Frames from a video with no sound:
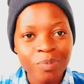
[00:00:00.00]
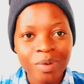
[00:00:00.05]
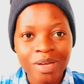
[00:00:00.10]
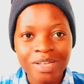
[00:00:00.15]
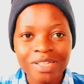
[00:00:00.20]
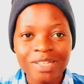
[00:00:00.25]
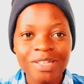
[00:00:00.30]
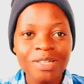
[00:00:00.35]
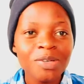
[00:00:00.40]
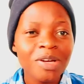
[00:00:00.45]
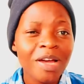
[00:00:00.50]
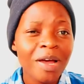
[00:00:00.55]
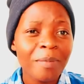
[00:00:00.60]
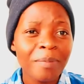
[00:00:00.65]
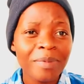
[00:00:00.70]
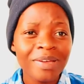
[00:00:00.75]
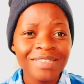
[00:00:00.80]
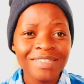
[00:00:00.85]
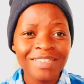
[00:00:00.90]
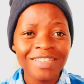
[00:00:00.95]
But look at
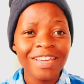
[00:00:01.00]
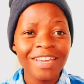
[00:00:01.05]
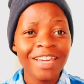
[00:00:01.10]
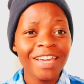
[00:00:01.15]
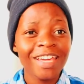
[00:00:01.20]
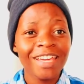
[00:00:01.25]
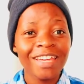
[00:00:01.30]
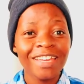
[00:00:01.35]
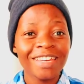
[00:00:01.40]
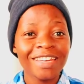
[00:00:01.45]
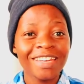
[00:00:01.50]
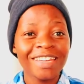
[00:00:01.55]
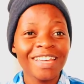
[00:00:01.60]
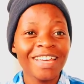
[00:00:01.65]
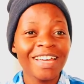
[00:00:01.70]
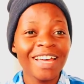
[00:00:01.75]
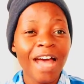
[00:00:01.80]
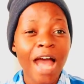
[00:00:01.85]
my skin.